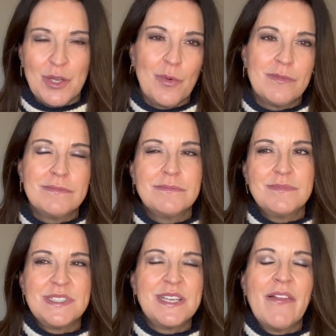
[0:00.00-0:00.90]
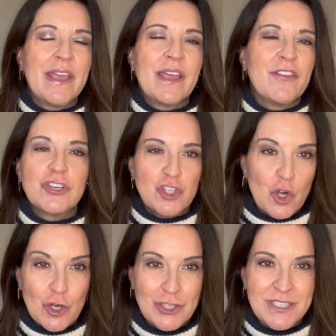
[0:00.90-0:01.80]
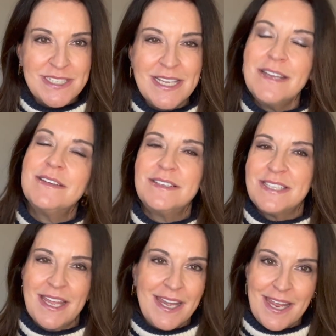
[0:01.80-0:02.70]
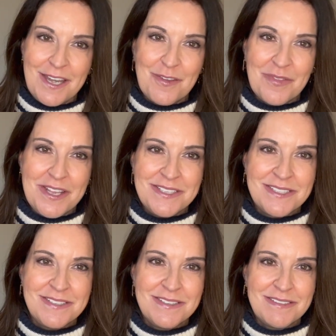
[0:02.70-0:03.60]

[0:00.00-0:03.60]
So it's not like there's an urgency to getting any of these.